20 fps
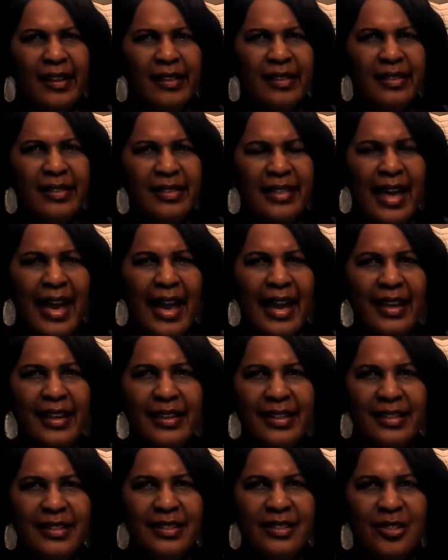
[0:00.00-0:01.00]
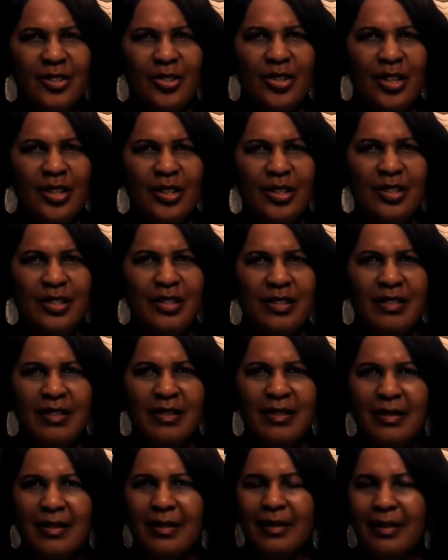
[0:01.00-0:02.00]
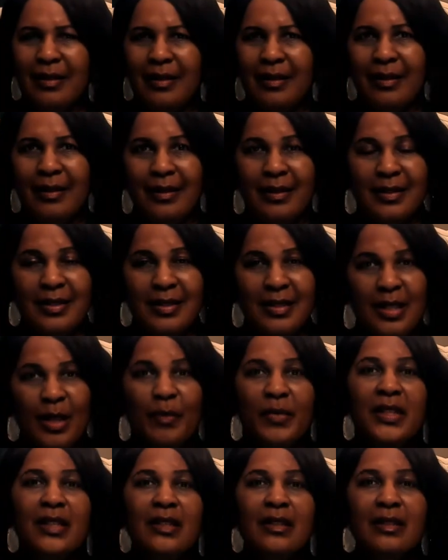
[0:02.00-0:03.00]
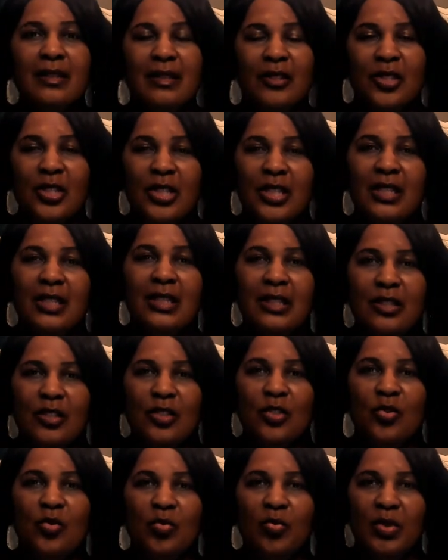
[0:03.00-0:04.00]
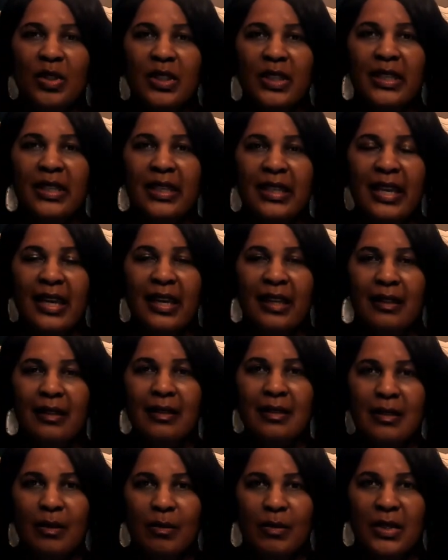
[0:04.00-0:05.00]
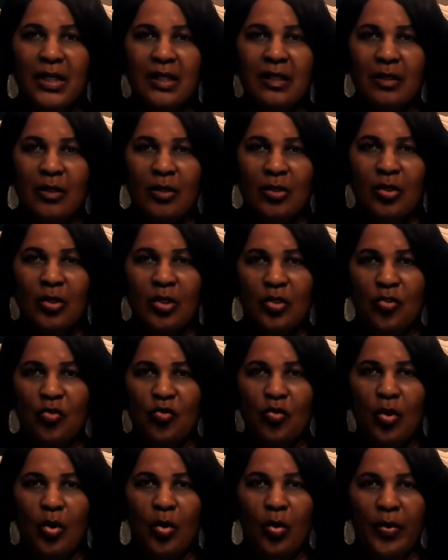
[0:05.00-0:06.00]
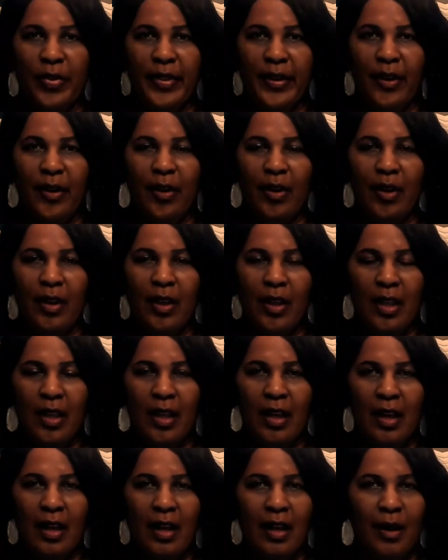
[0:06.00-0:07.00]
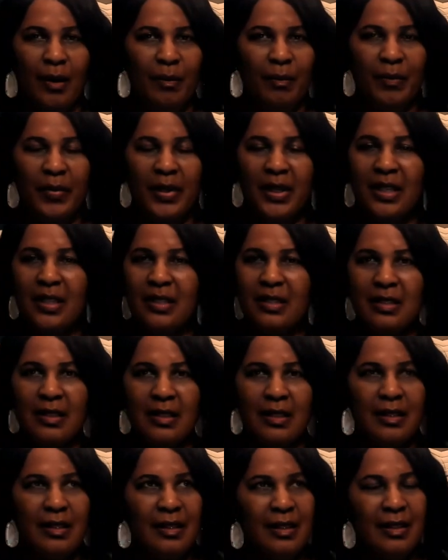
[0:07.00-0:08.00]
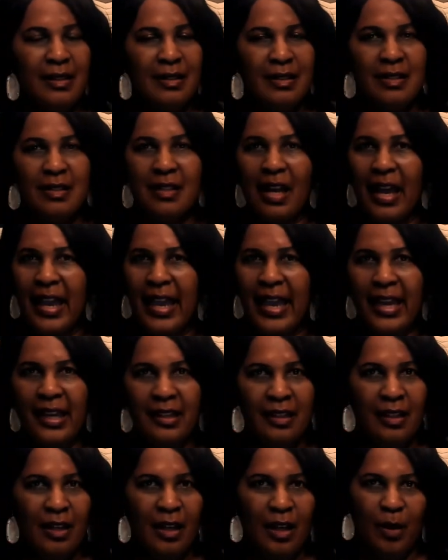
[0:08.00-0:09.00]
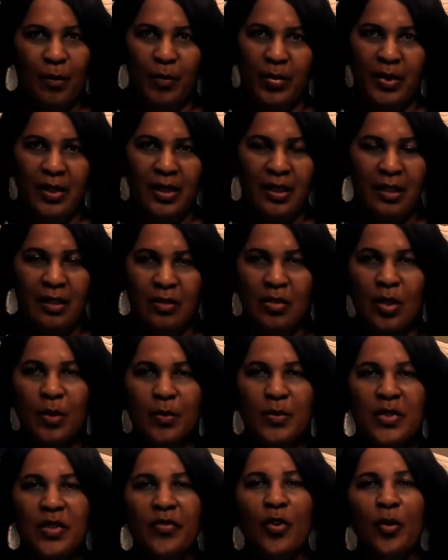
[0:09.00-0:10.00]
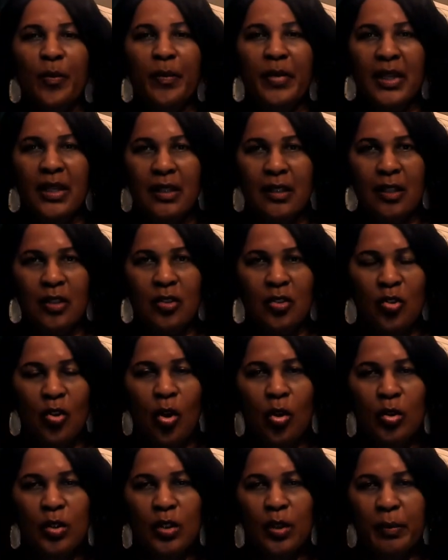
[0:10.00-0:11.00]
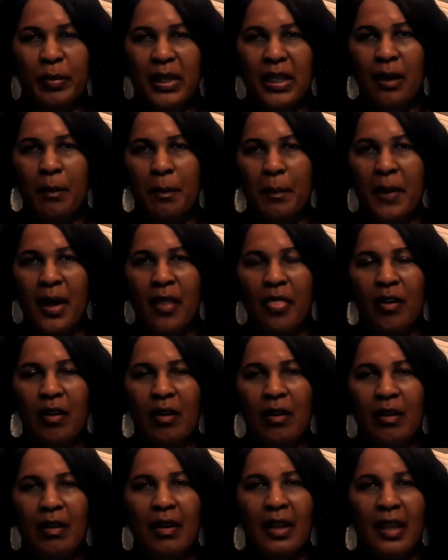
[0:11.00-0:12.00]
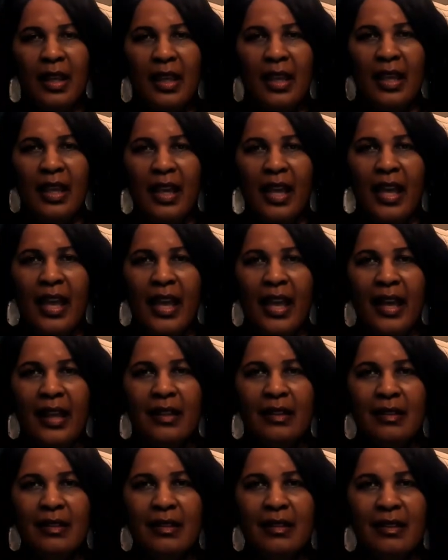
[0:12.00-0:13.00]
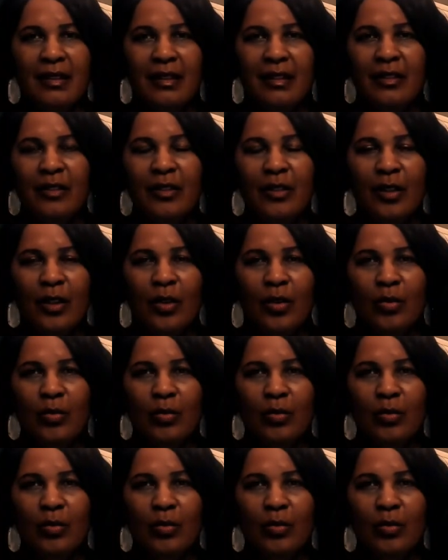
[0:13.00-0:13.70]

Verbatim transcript: that is just something is she needs to really get some things under control there um, because it's not adding up in terms of her being an adult being a mother and you know